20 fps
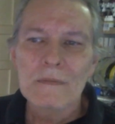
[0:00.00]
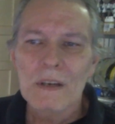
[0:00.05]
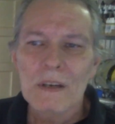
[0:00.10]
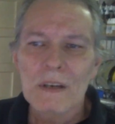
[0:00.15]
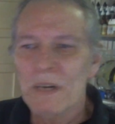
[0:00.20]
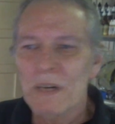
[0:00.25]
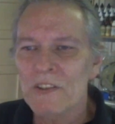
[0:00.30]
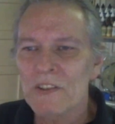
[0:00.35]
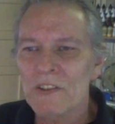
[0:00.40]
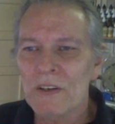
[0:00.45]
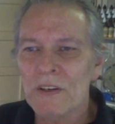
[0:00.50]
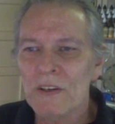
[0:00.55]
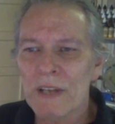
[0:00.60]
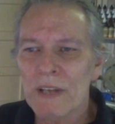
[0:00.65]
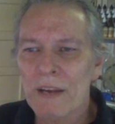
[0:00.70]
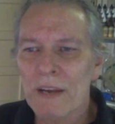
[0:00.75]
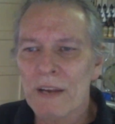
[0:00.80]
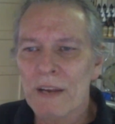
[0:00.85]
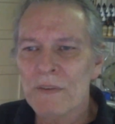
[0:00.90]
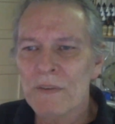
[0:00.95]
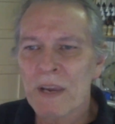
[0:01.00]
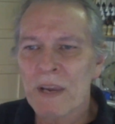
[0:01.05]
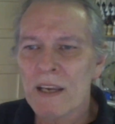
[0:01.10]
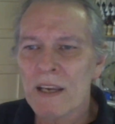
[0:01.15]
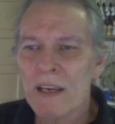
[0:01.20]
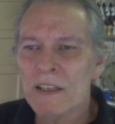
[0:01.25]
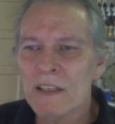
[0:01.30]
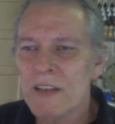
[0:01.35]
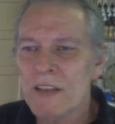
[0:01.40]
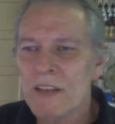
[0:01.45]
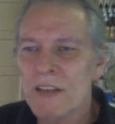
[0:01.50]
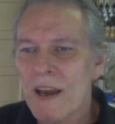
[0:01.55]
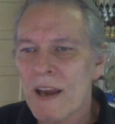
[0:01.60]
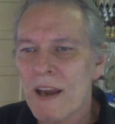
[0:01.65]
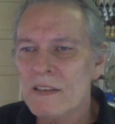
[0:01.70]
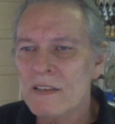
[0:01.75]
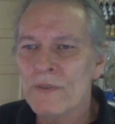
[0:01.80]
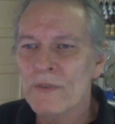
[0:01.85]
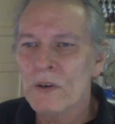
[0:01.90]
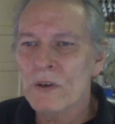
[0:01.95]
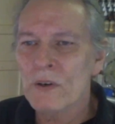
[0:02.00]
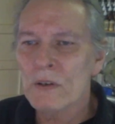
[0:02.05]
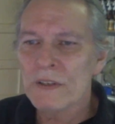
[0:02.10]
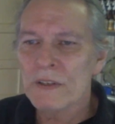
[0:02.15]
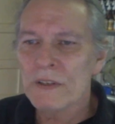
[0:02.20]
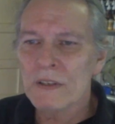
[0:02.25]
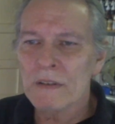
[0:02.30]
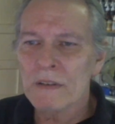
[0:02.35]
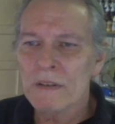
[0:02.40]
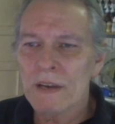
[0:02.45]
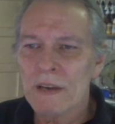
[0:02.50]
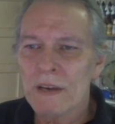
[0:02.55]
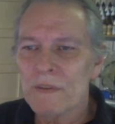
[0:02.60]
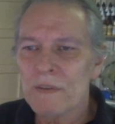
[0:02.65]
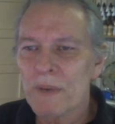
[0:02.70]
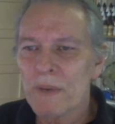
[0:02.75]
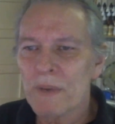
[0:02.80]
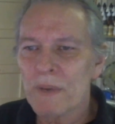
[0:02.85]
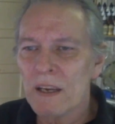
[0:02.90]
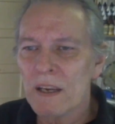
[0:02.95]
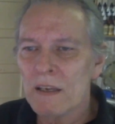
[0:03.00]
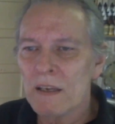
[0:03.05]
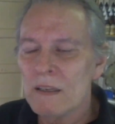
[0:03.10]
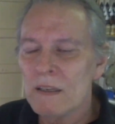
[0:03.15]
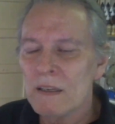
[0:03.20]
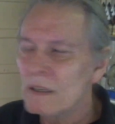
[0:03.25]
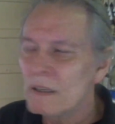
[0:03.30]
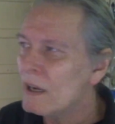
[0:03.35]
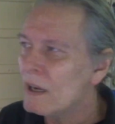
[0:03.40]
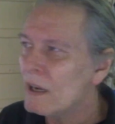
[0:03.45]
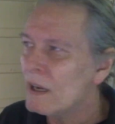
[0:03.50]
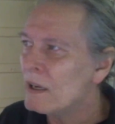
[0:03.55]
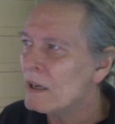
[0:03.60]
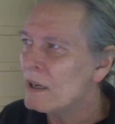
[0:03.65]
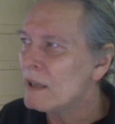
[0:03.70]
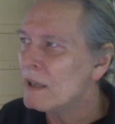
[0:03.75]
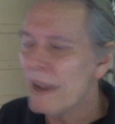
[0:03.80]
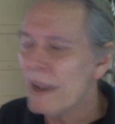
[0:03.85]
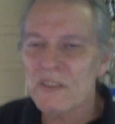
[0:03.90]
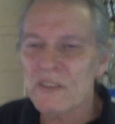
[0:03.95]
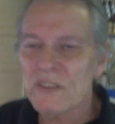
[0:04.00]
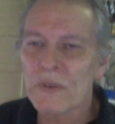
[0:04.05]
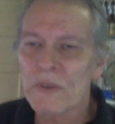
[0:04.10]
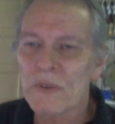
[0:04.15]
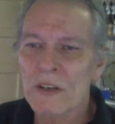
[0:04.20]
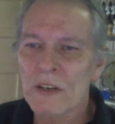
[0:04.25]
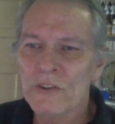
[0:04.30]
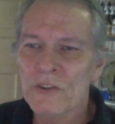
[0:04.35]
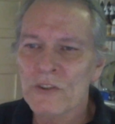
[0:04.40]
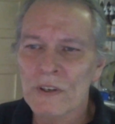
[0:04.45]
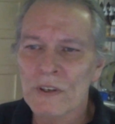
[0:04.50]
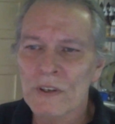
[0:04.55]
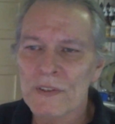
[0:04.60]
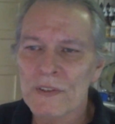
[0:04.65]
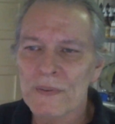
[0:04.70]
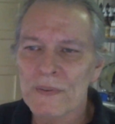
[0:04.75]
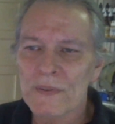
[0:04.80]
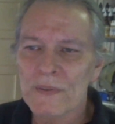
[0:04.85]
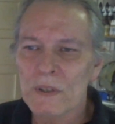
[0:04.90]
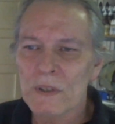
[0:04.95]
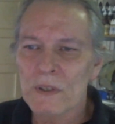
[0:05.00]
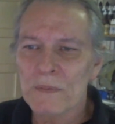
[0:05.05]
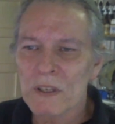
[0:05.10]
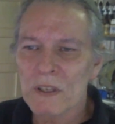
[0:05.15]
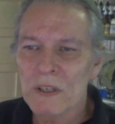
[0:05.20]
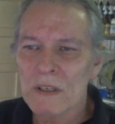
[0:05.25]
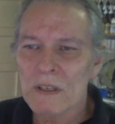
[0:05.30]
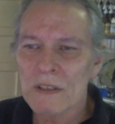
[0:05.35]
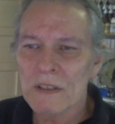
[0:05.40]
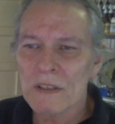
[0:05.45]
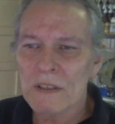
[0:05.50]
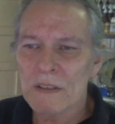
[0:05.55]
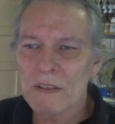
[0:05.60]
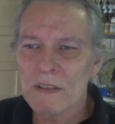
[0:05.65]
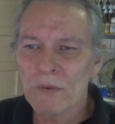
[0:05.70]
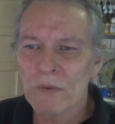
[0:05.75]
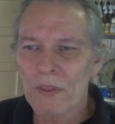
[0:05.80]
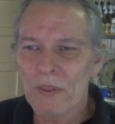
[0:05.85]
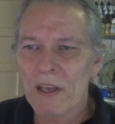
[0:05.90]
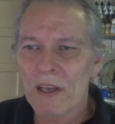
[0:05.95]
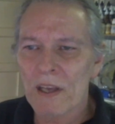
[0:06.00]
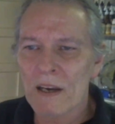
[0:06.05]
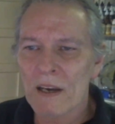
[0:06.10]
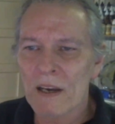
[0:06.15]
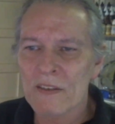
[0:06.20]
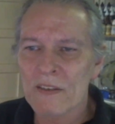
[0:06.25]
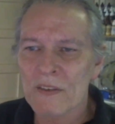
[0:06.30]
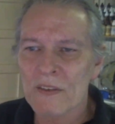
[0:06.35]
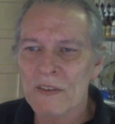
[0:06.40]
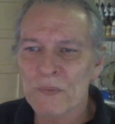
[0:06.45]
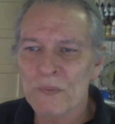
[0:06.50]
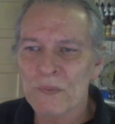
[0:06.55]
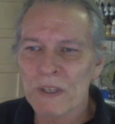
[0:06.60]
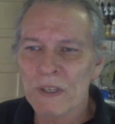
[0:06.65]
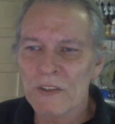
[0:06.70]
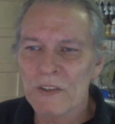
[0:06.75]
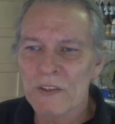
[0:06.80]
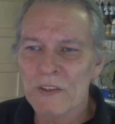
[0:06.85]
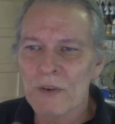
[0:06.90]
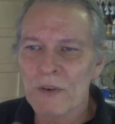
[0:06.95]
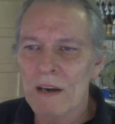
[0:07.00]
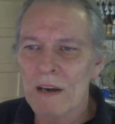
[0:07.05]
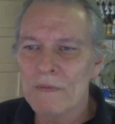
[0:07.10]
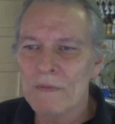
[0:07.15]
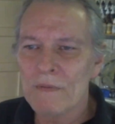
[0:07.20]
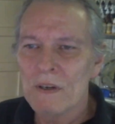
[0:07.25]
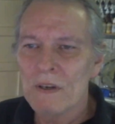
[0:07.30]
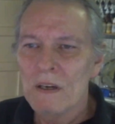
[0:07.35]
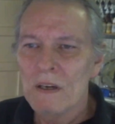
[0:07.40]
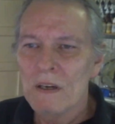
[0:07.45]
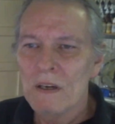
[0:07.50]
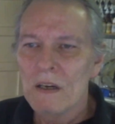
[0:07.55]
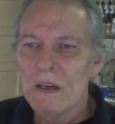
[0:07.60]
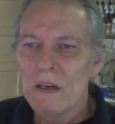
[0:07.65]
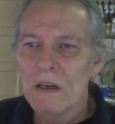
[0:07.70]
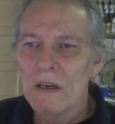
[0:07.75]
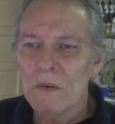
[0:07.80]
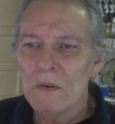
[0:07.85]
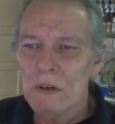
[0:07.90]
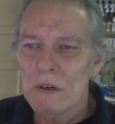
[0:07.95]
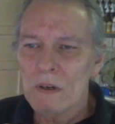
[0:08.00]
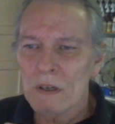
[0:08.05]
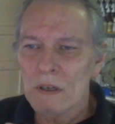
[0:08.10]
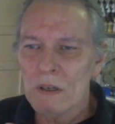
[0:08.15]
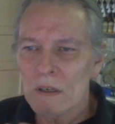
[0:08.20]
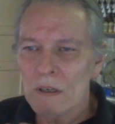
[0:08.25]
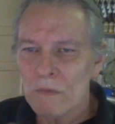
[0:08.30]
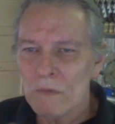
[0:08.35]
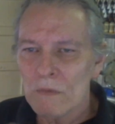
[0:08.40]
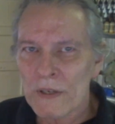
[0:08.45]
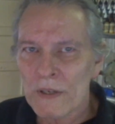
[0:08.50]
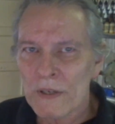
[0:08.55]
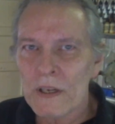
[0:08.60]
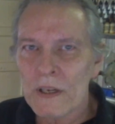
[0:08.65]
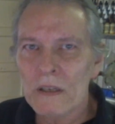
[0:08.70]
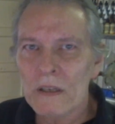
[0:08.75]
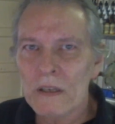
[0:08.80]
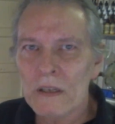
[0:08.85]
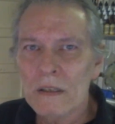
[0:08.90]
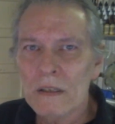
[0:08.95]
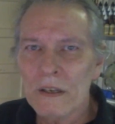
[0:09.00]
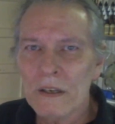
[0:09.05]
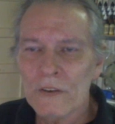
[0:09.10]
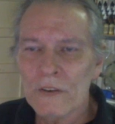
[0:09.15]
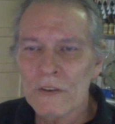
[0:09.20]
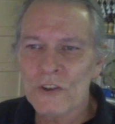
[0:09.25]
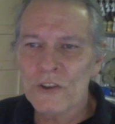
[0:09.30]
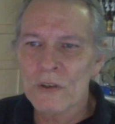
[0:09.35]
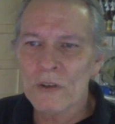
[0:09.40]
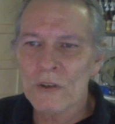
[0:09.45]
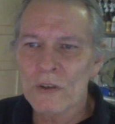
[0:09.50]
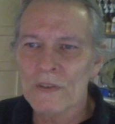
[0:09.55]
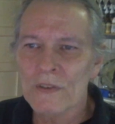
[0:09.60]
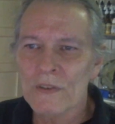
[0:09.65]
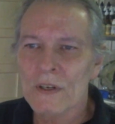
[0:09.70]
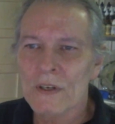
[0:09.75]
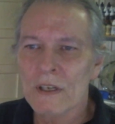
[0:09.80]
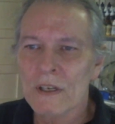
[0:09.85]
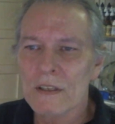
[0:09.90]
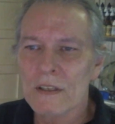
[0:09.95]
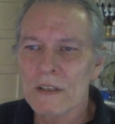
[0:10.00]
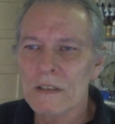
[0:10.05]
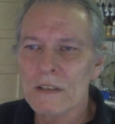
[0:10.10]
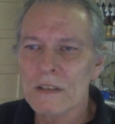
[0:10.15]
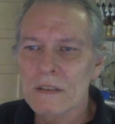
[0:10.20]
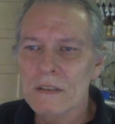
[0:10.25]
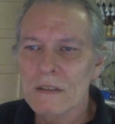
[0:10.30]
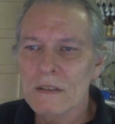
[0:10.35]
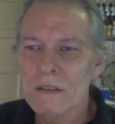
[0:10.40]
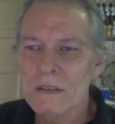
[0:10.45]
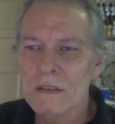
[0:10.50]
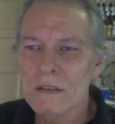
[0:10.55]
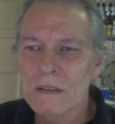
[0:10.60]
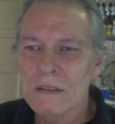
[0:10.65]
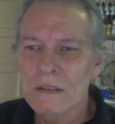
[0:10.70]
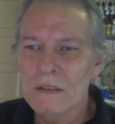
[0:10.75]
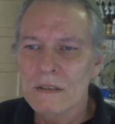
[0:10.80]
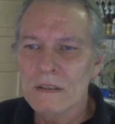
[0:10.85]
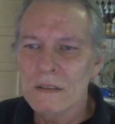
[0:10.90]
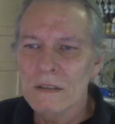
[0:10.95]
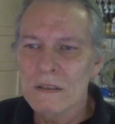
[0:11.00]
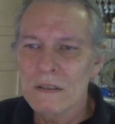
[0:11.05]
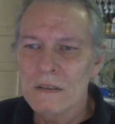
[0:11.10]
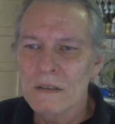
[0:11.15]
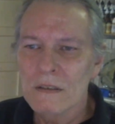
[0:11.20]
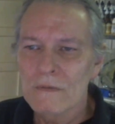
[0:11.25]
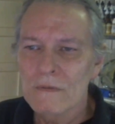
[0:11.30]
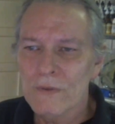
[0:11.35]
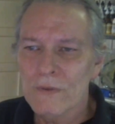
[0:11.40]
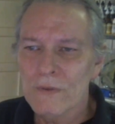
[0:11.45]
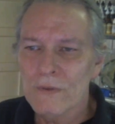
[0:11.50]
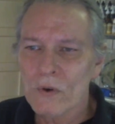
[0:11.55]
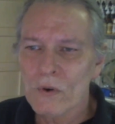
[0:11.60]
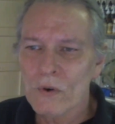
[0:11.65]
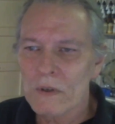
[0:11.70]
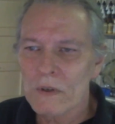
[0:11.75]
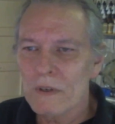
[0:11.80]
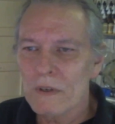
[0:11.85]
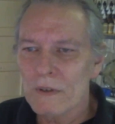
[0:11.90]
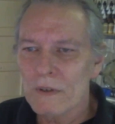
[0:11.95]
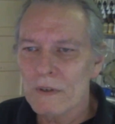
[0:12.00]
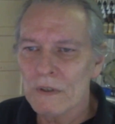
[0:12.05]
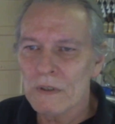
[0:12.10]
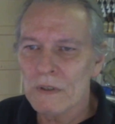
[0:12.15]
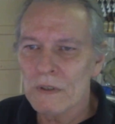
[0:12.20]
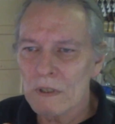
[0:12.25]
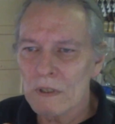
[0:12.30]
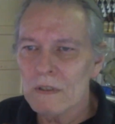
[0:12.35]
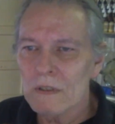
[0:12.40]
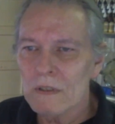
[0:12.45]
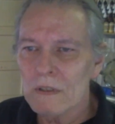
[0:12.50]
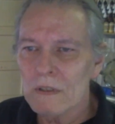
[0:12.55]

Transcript: But you don't have to pay any tax for it. You don't have to pay any extra insurance for it, because with that license plate you have 1 year insurance on it for your